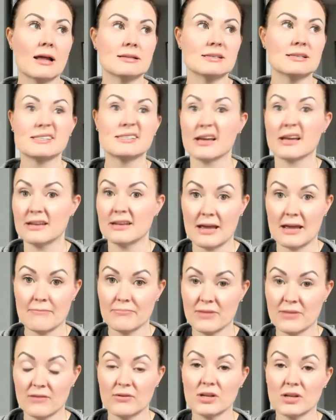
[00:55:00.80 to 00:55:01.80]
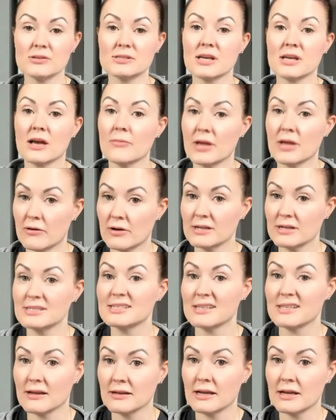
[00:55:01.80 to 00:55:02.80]
Sunday. That video is coming out on
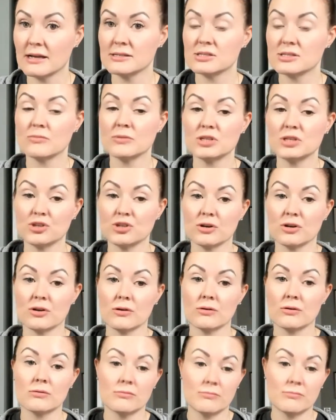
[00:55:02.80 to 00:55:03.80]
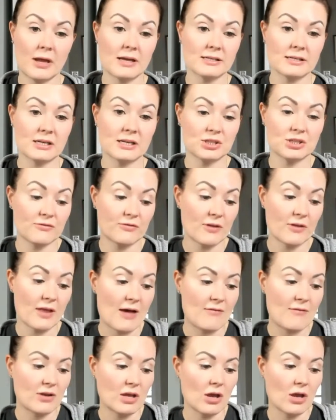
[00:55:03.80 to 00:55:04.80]
Sunday. So be sure to pay attention for that
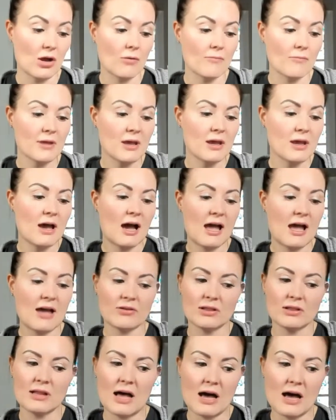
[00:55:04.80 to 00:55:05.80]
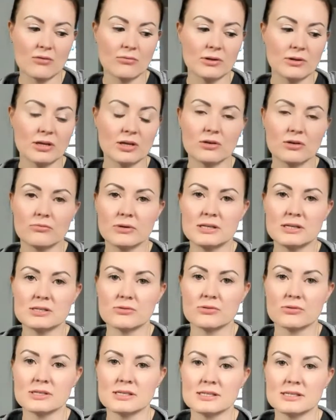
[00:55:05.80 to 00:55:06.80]
video. I have a lot of really good
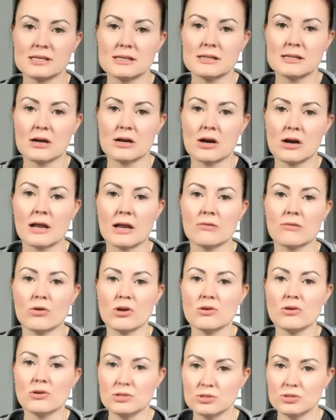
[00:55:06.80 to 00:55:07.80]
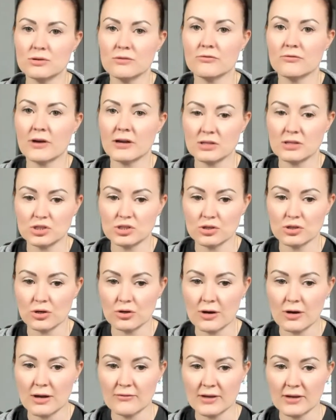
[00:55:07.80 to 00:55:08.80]
resources in there on what you can do to fight the sugar
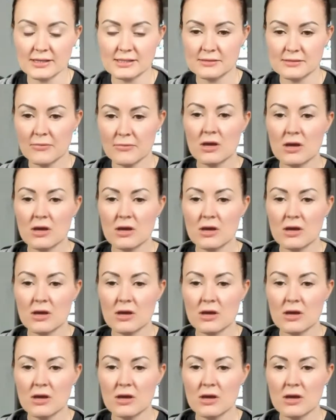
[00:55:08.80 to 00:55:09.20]
cravings.